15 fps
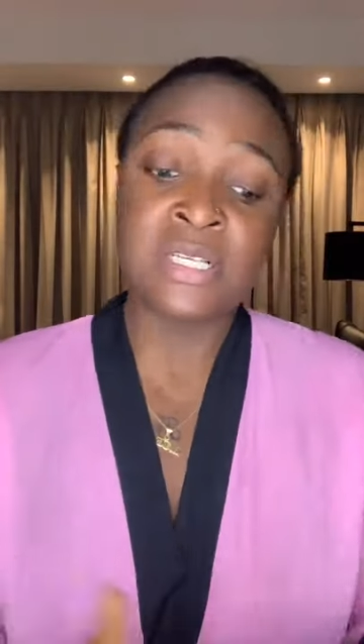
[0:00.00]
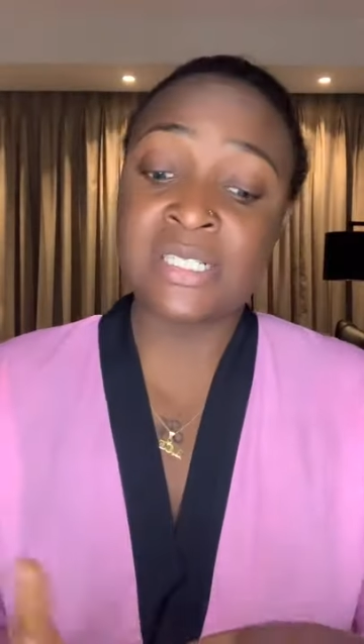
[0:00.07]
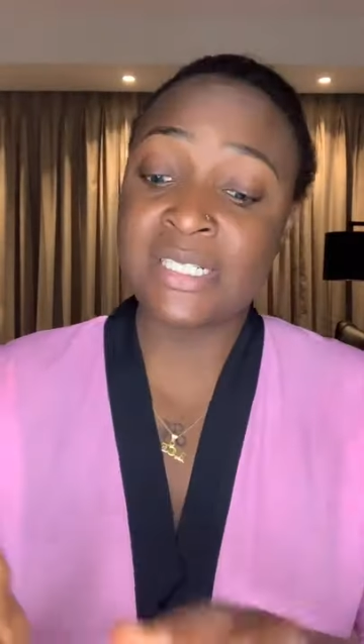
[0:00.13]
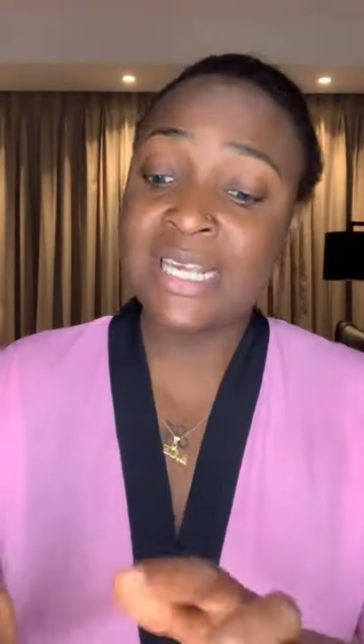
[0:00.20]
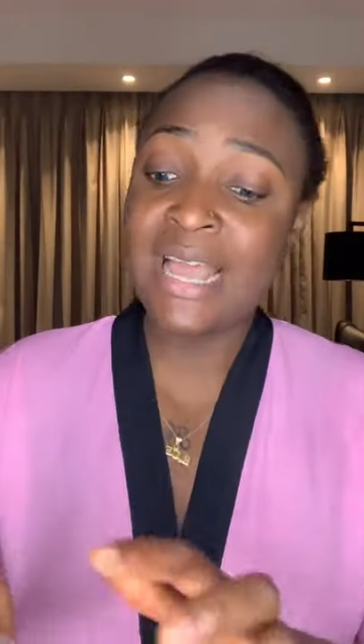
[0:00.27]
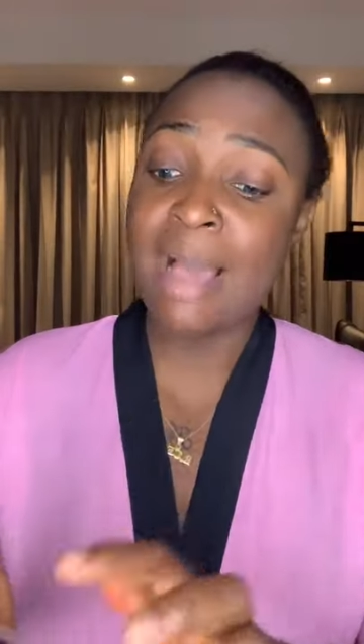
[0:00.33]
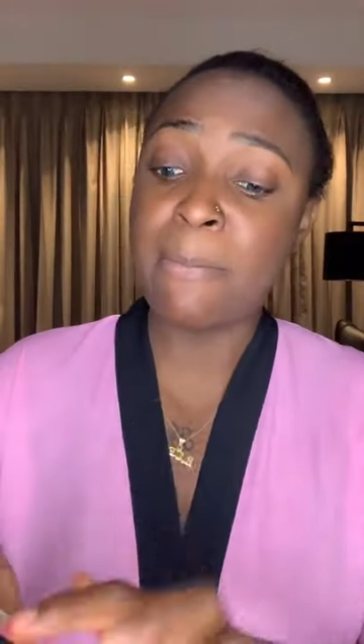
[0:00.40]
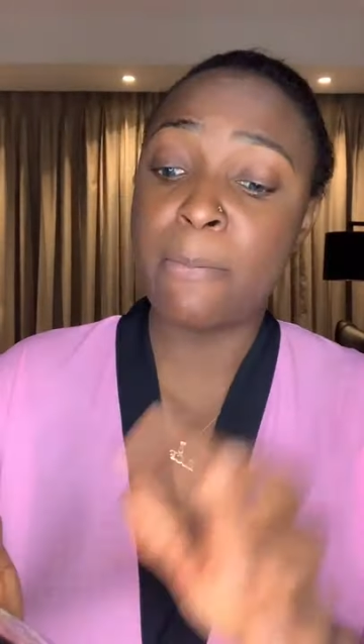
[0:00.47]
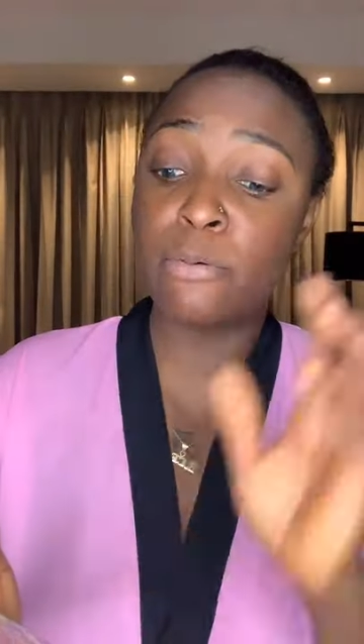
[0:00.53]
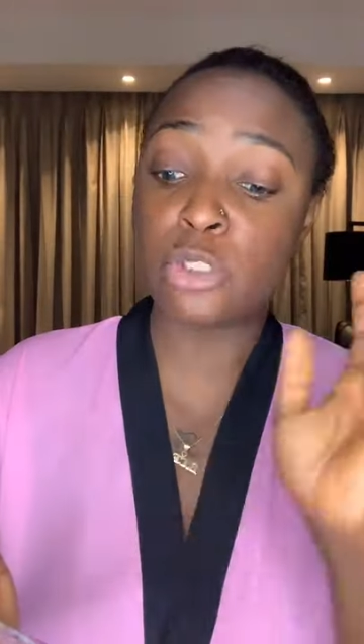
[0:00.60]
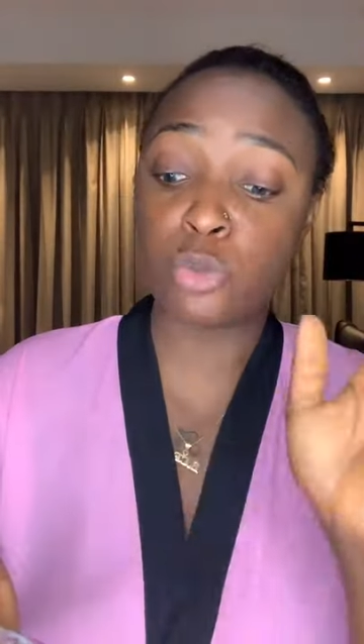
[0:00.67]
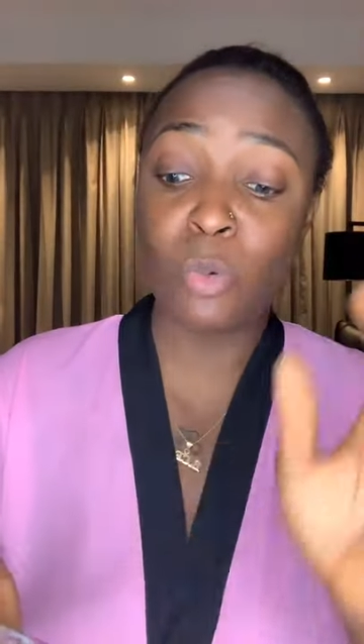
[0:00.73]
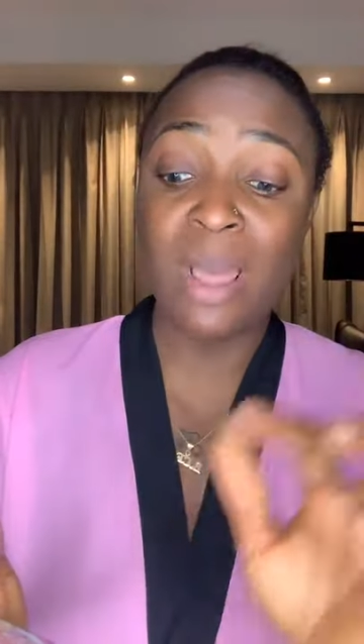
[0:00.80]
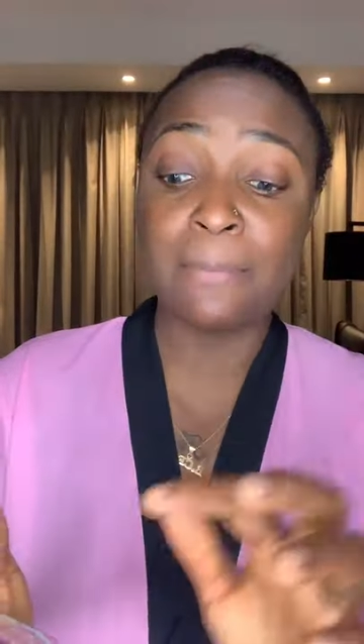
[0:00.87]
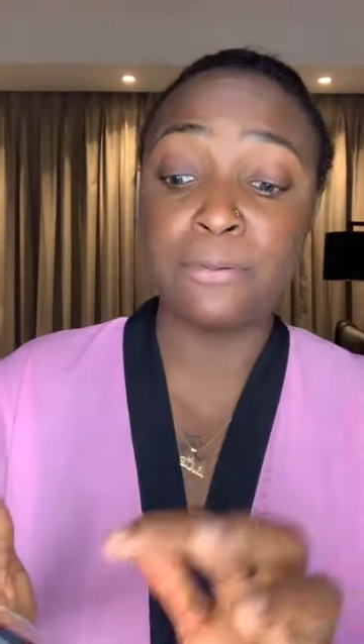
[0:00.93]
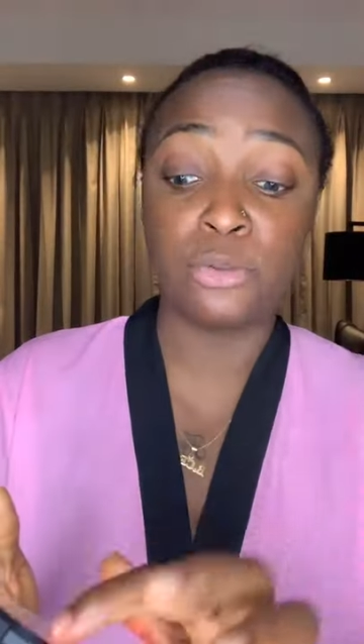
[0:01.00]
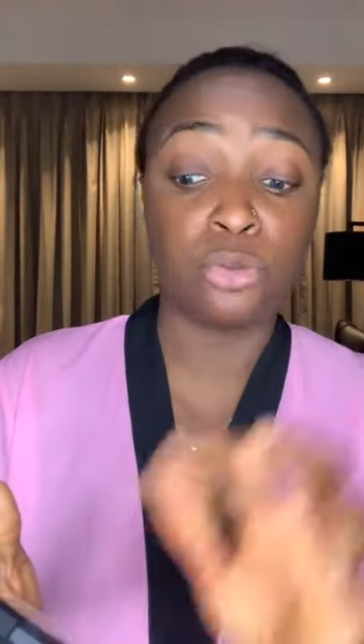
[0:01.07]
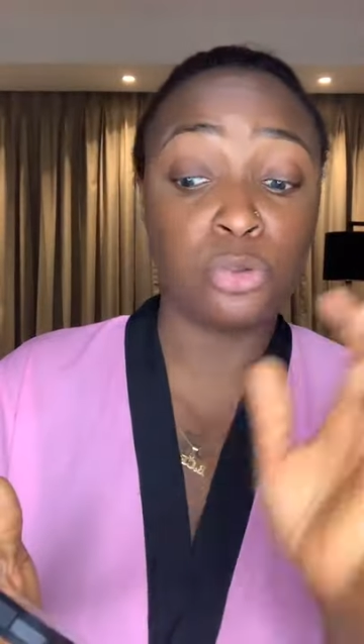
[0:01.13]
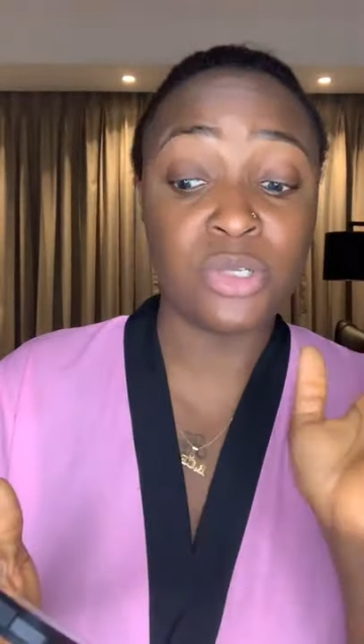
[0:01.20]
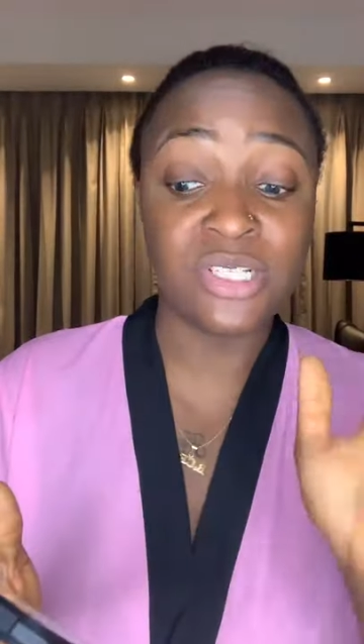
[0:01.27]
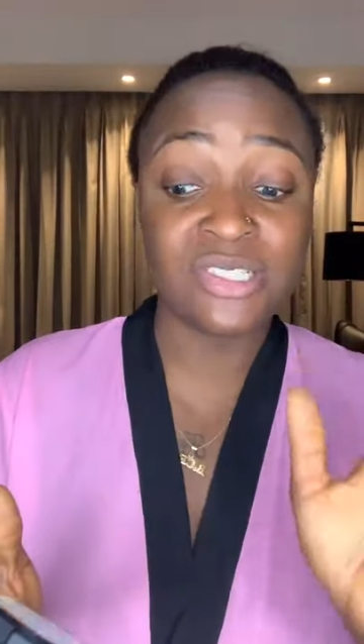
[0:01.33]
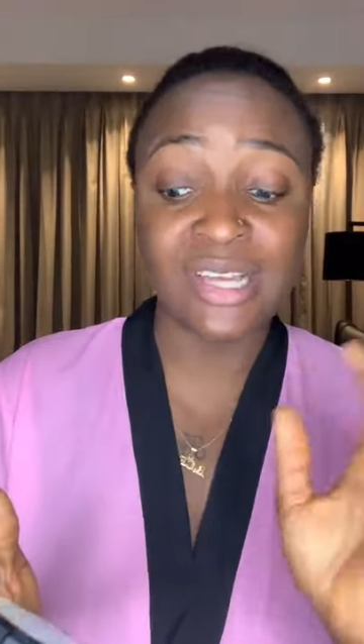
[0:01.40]
see how people swipe
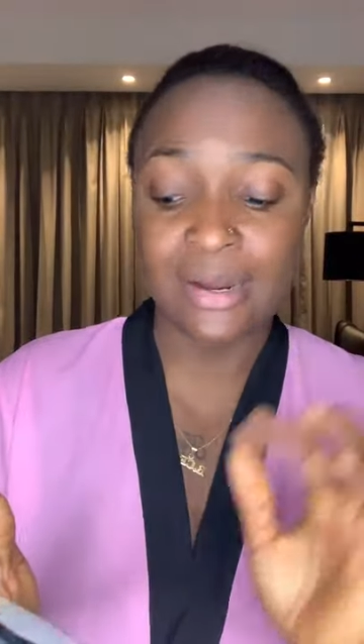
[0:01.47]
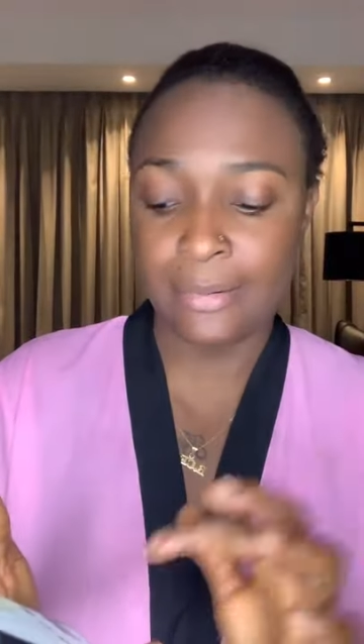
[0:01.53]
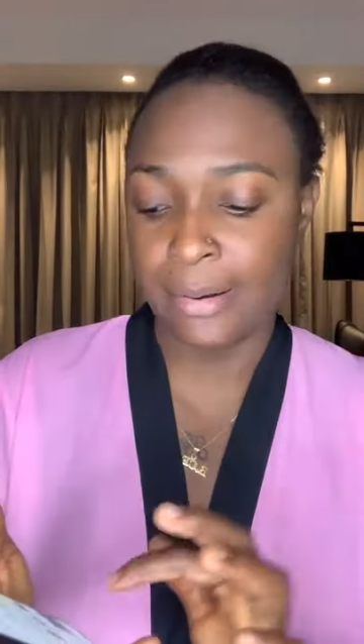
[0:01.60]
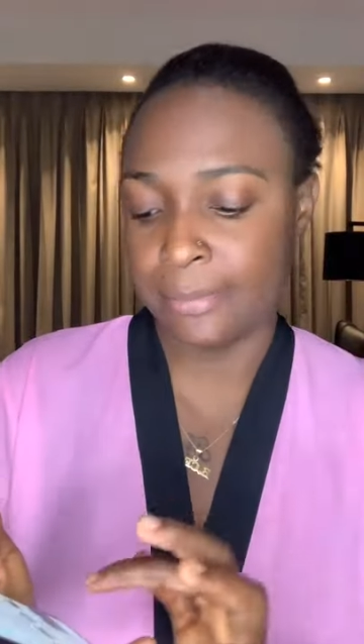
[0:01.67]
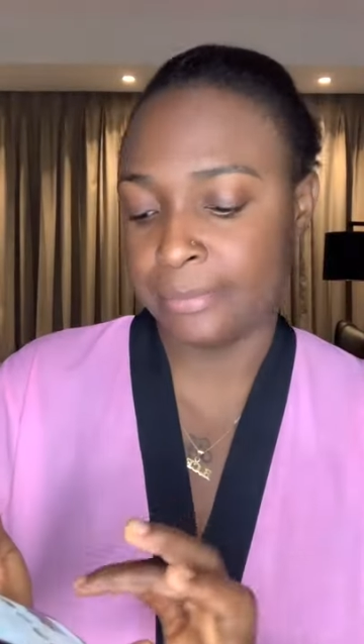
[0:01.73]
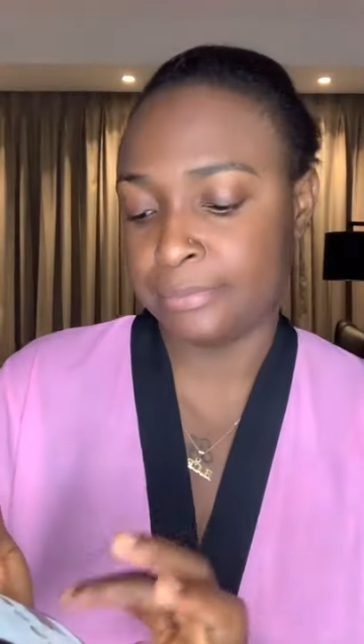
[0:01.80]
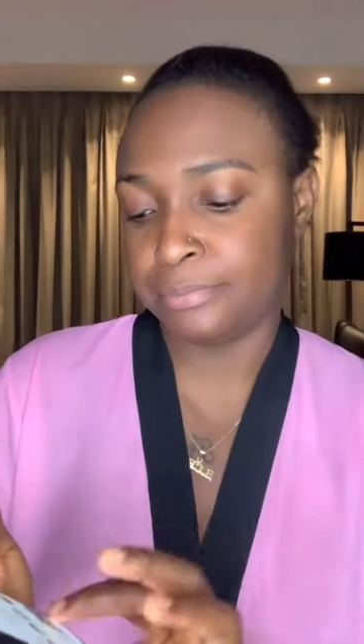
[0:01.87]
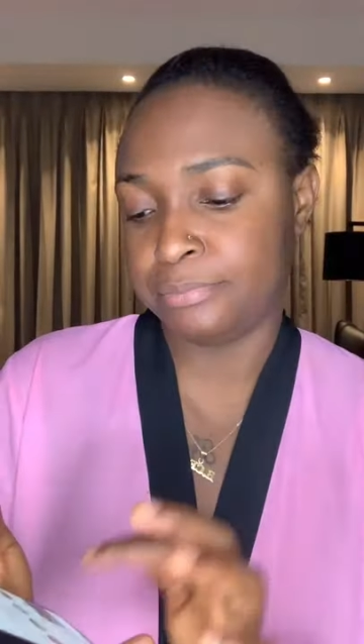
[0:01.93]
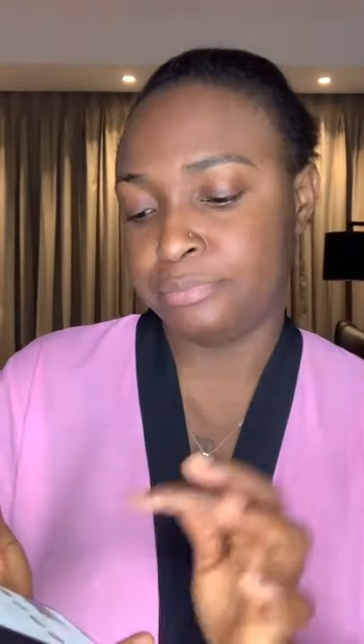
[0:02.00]
through Instagram.